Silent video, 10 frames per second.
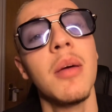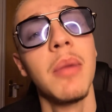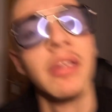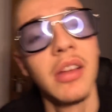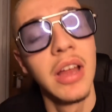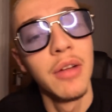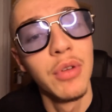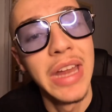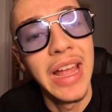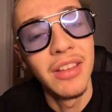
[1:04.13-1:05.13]
Basically
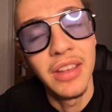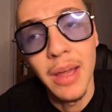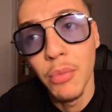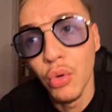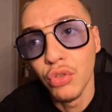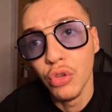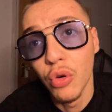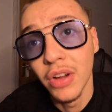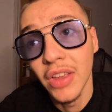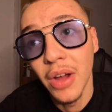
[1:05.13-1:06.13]
every day to get more
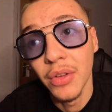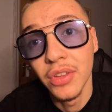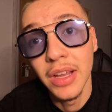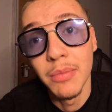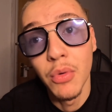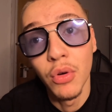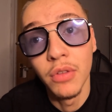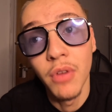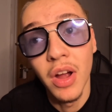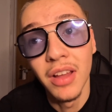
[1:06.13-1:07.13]
stories out and to give more
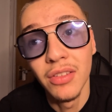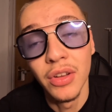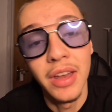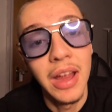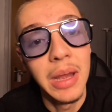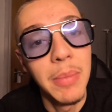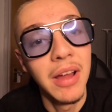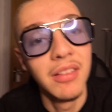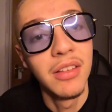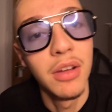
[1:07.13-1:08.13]
advice on a daily basis.